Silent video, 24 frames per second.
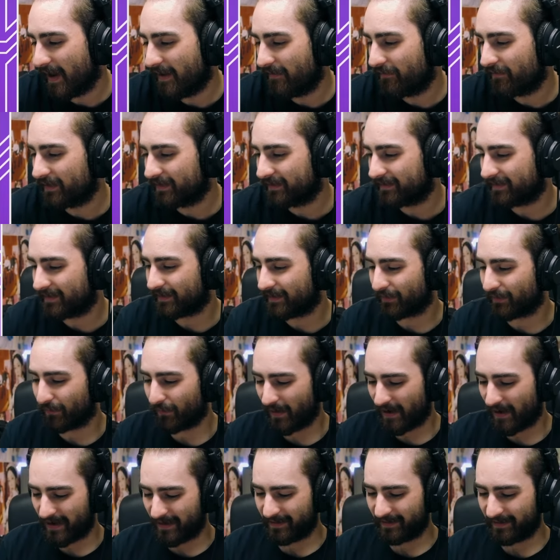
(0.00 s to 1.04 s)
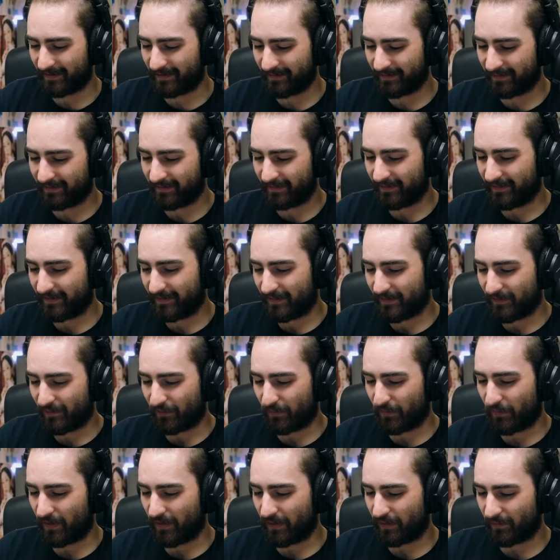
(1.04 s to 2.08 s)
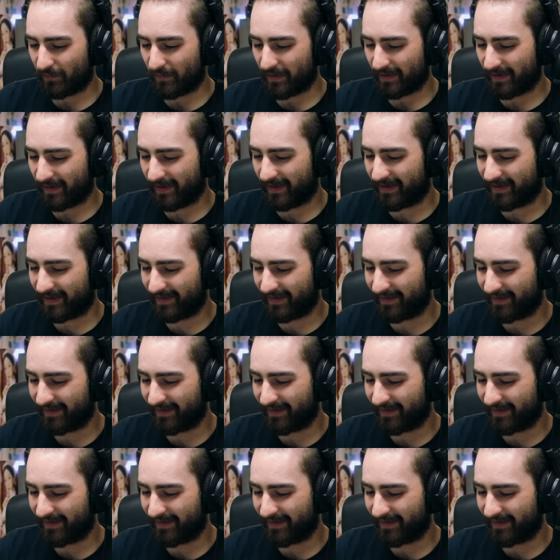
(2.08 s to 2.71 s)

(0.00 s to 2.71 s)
every single one with me.